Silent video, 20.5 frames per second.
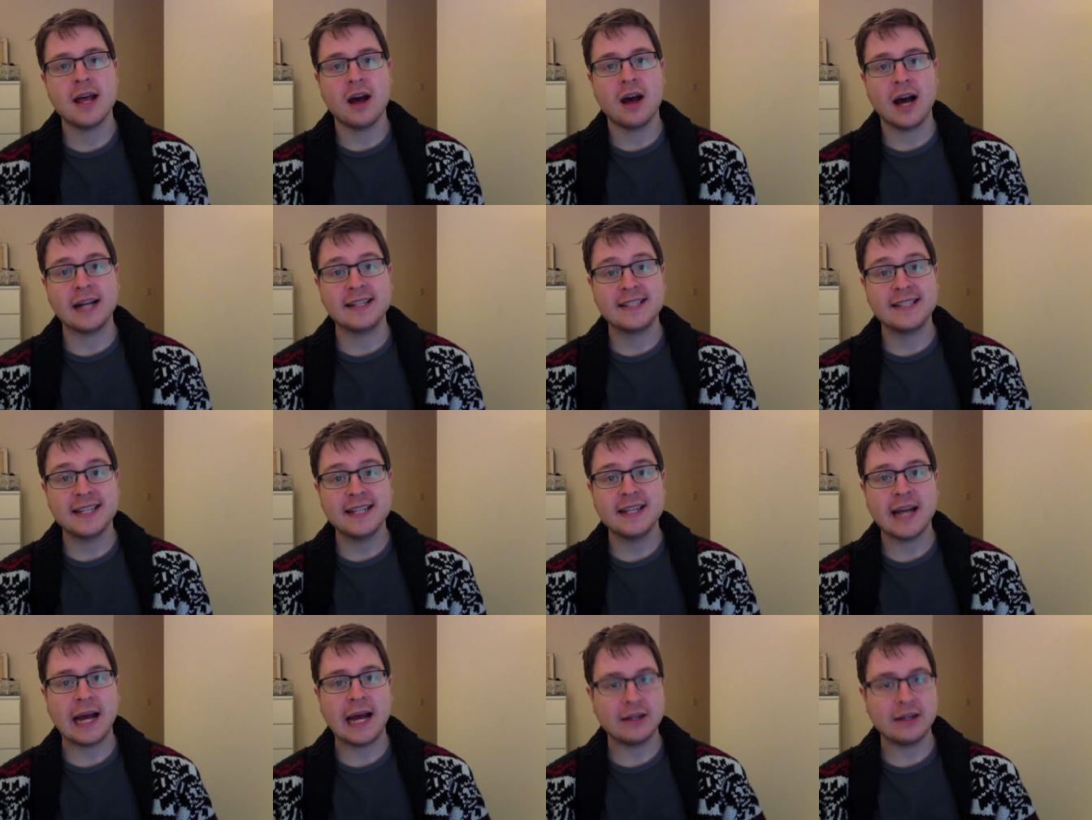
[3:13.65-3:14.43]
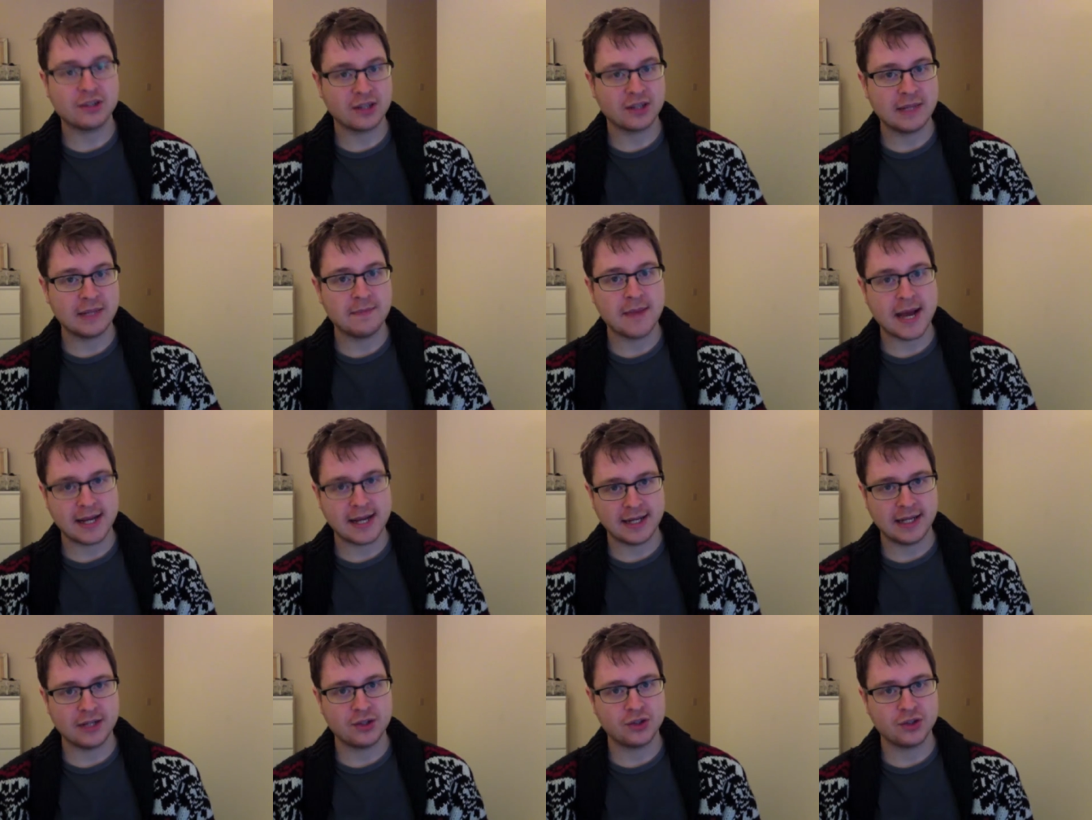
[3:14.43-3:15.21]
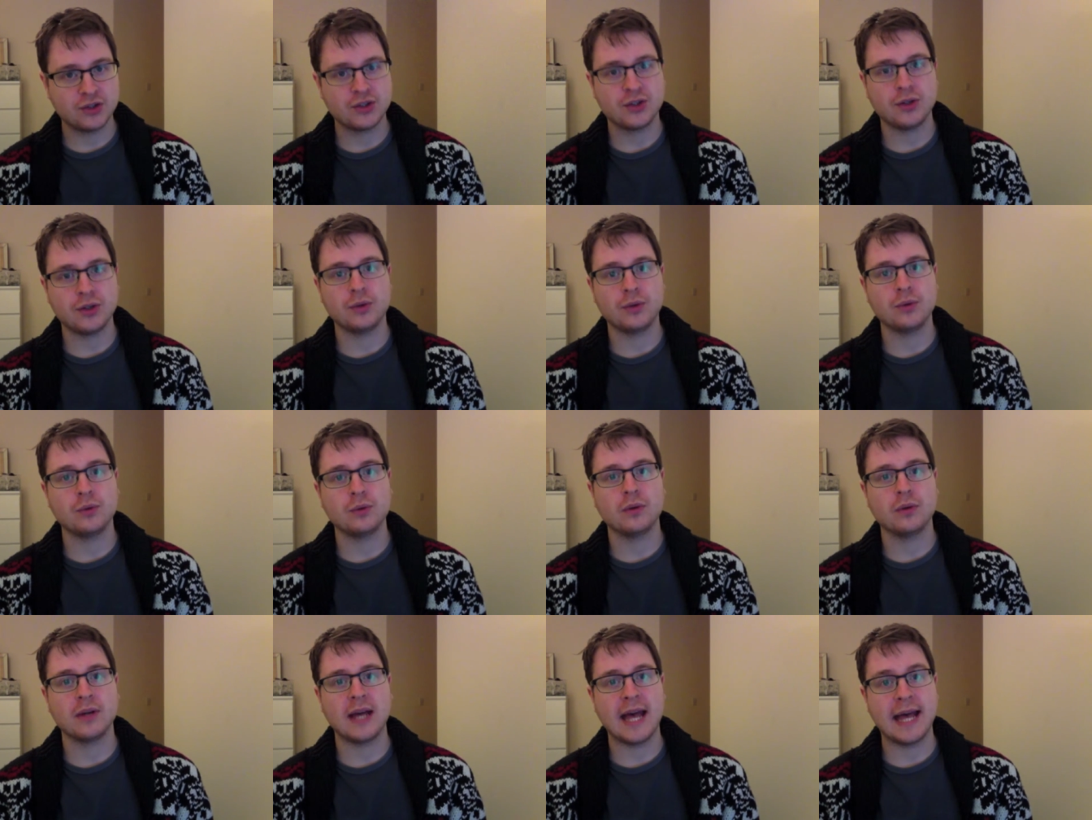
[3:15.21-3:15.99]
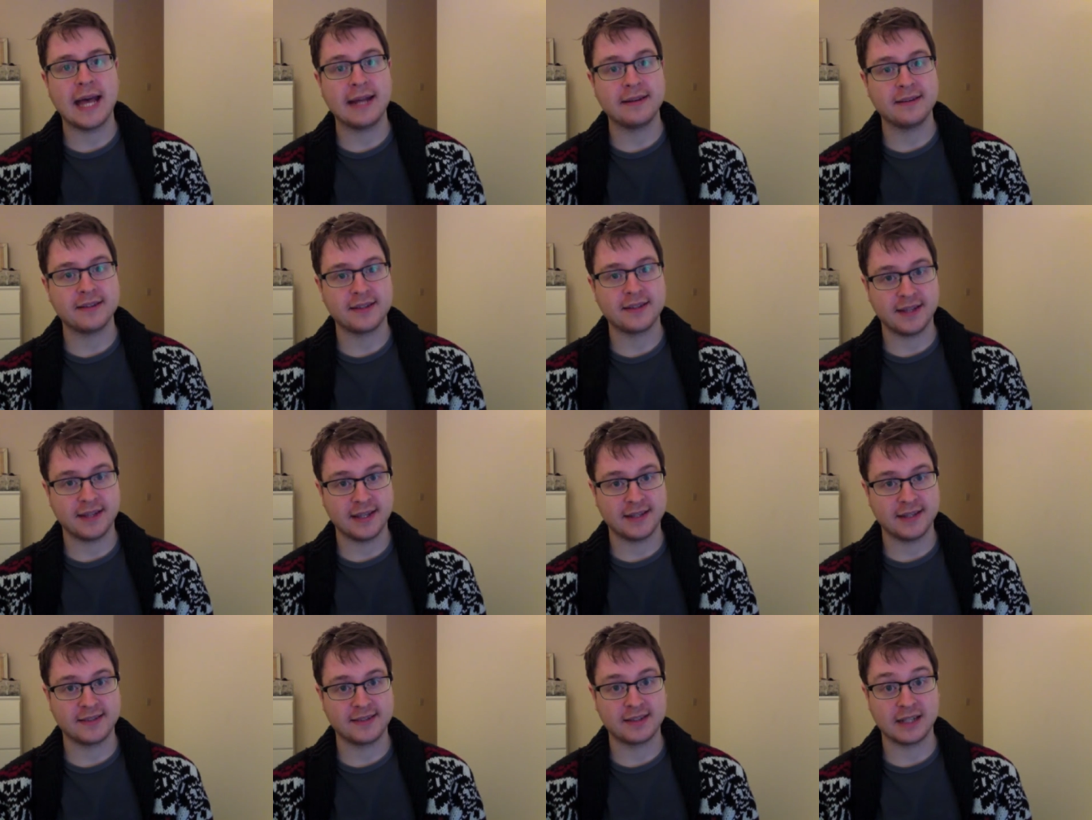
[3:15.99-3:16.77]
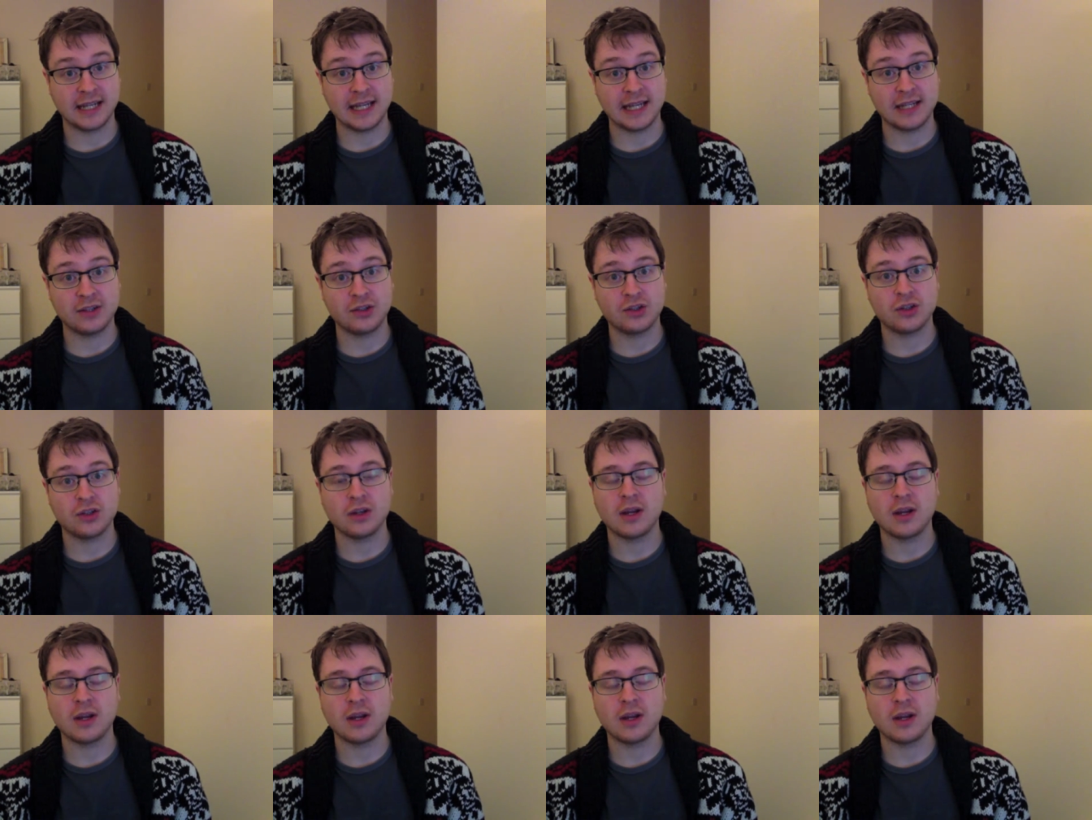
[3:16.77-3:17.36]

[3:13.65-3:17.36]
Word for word: I did actually manage to end this glitch,